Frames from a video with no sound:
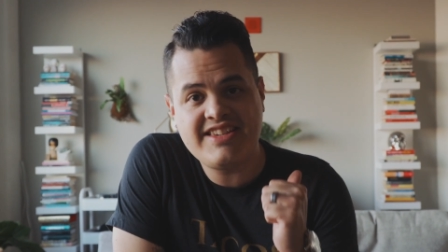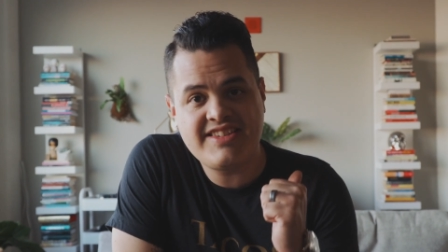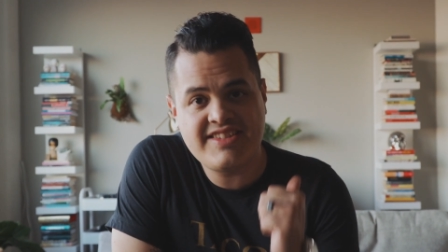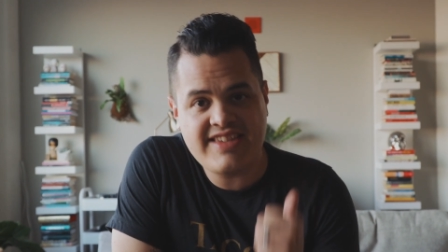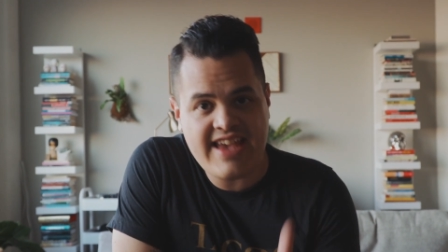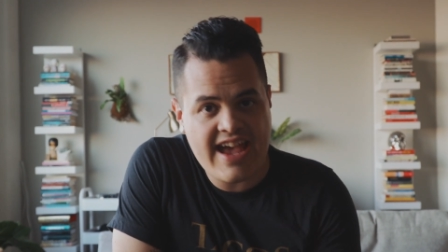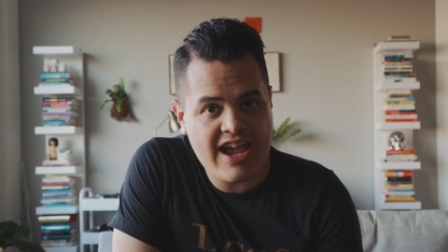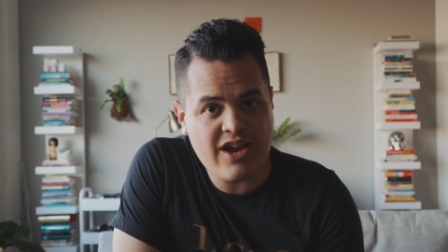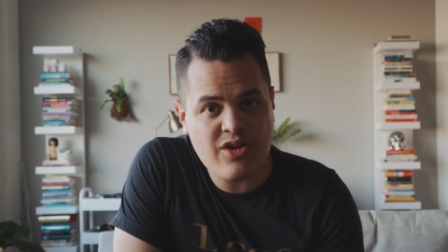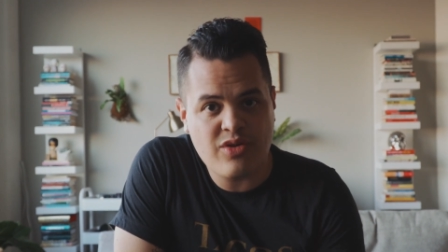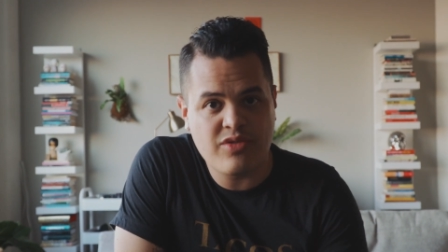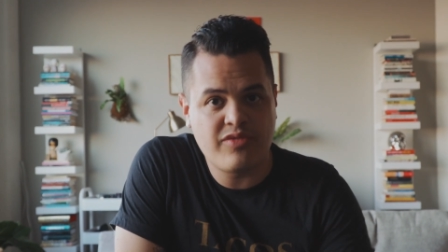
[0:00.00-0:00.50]

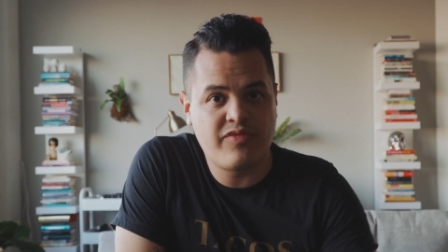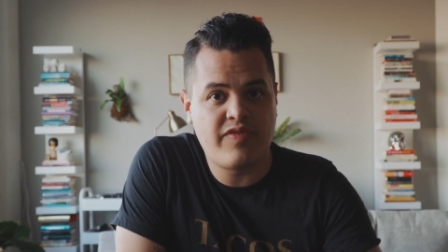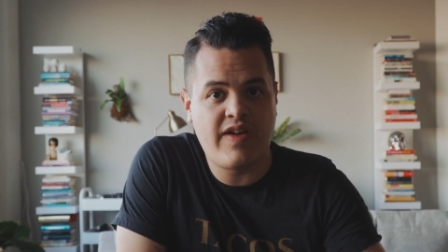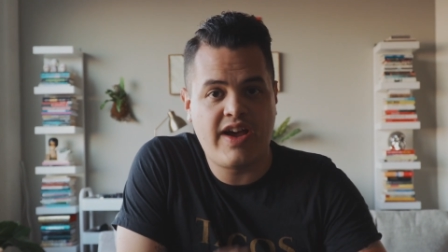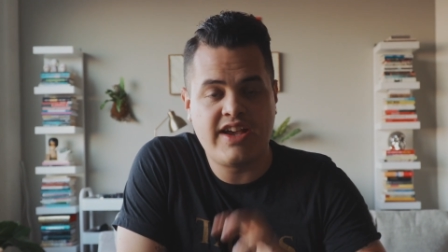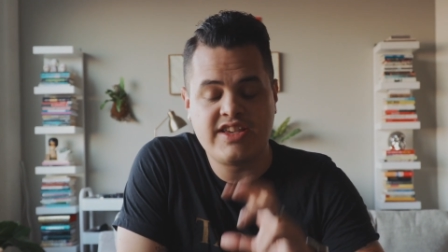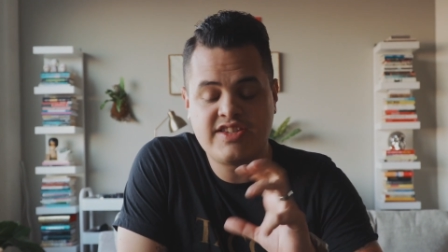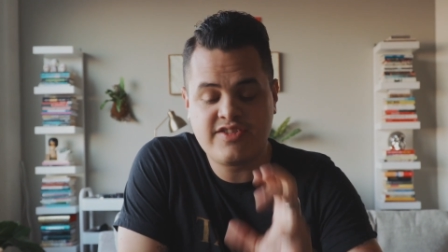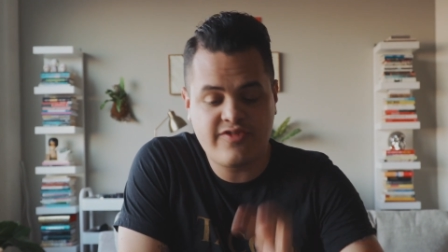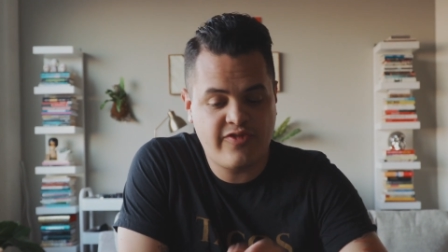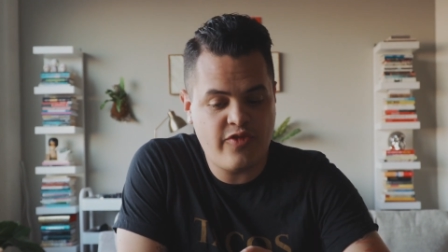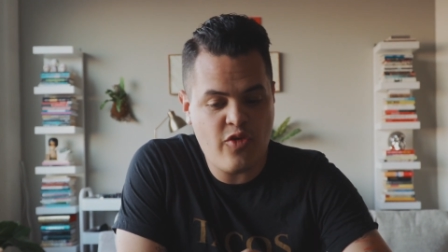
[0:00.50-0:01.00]

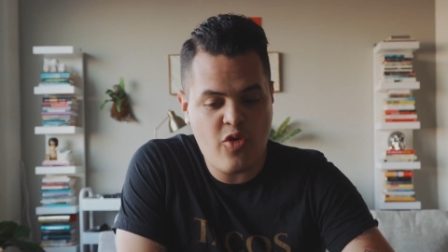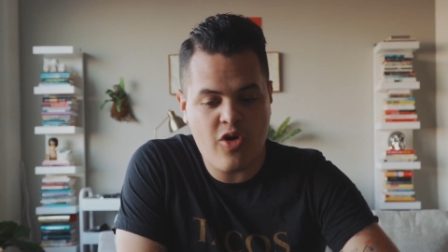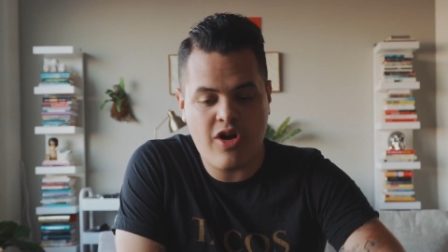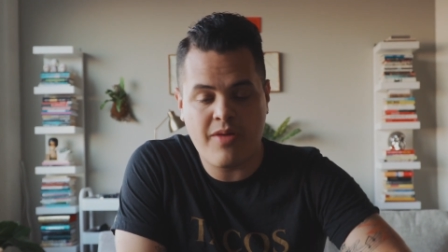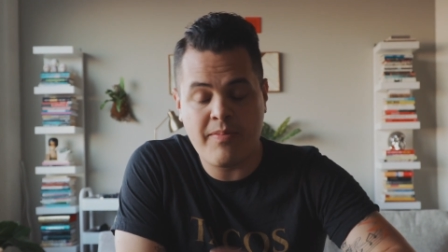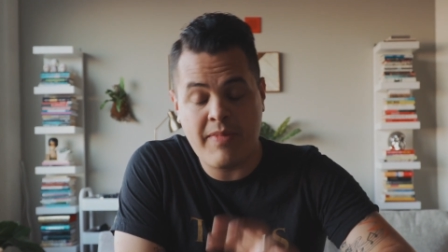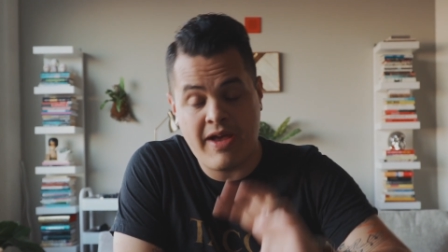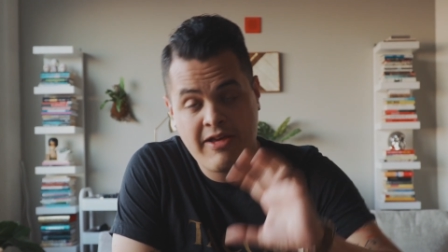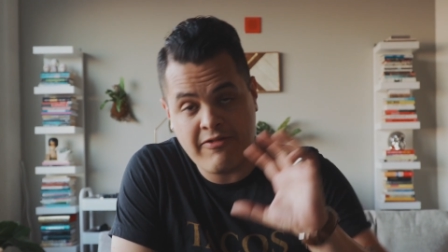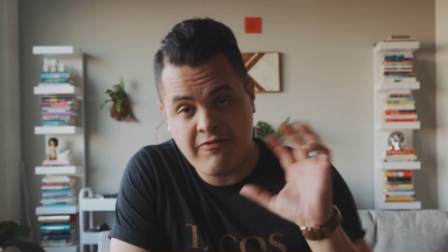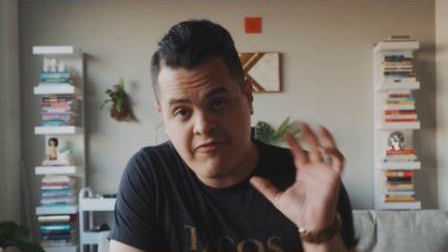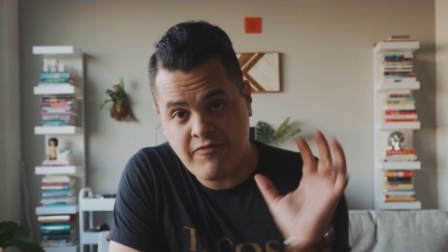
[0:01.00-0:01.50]
sacrifice for
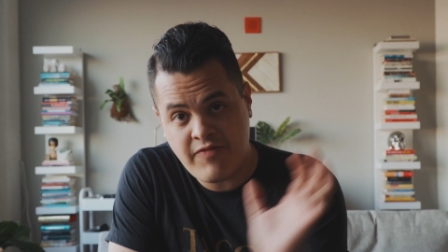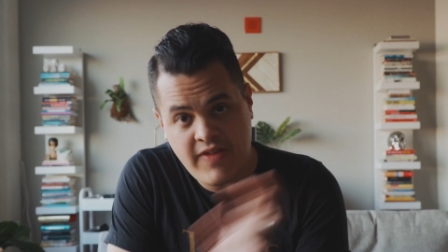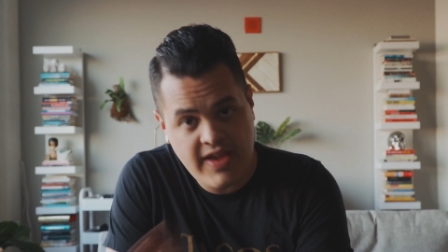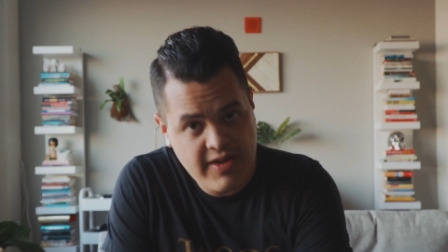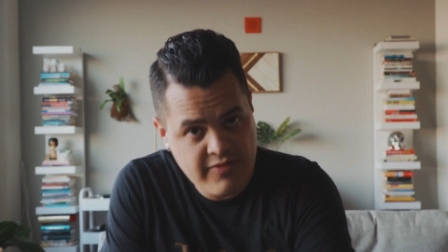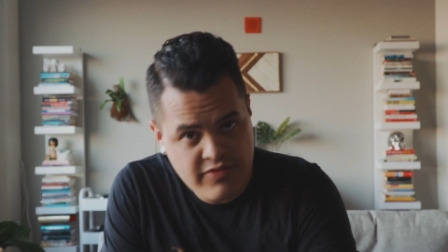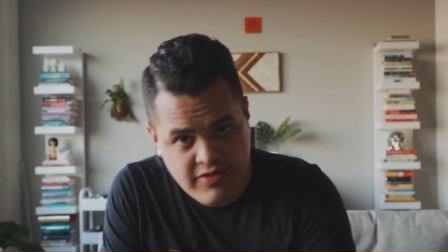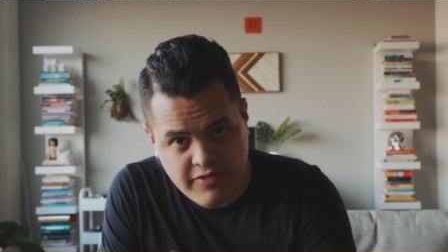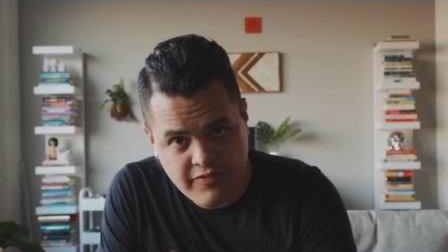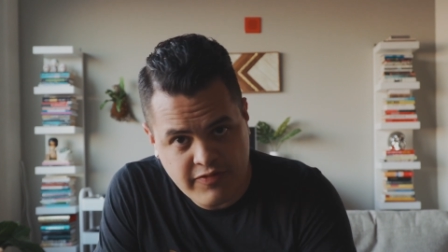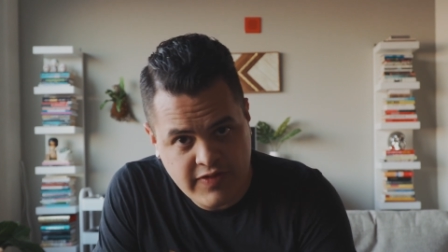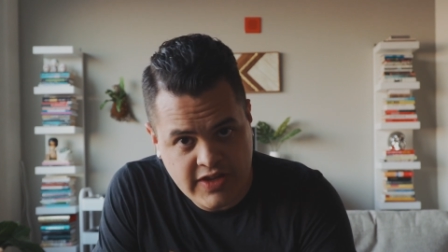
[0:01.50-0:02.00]
my
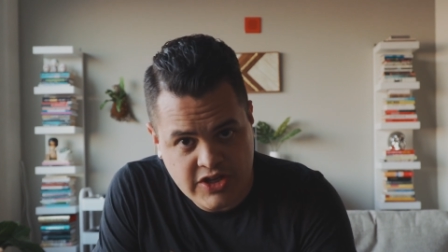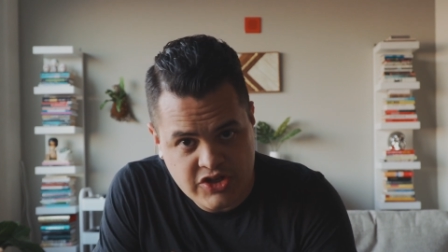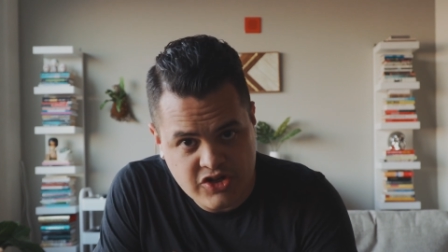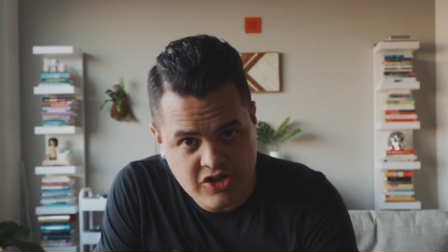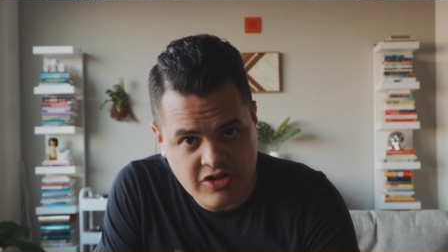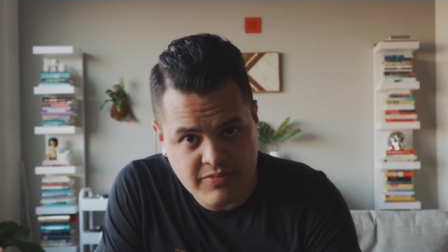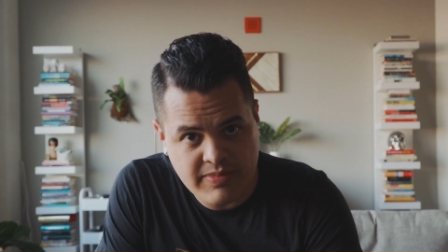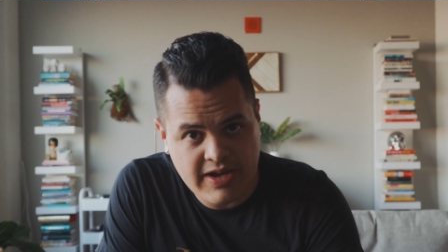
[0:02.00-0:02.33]
favorite feature